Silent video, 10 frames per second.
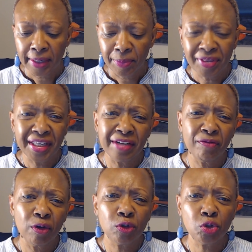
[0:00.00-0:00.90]
But then in
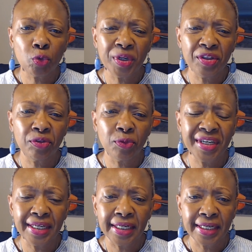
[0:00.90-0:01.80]
verse
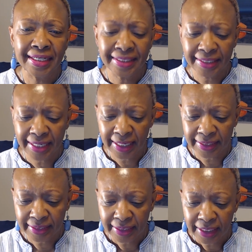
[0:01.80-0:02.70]
23 it says,